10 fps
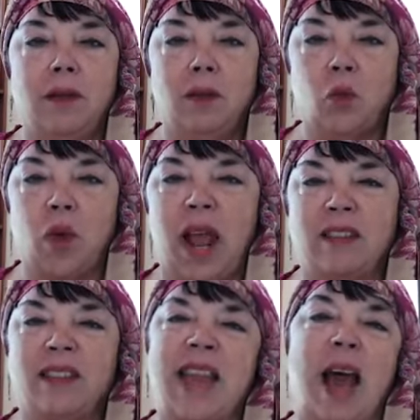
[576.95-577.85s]
So what
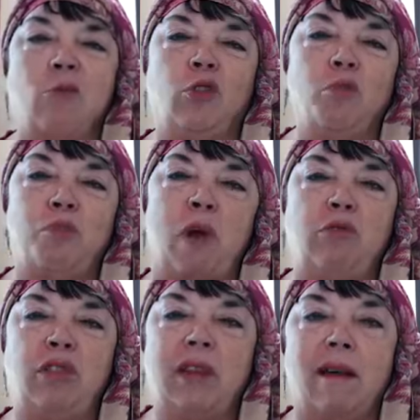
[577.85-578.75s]
hast thou to
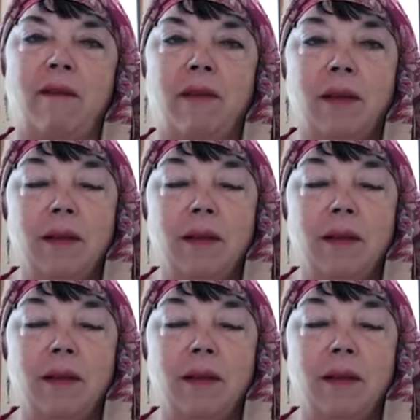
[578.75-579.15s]
boast of?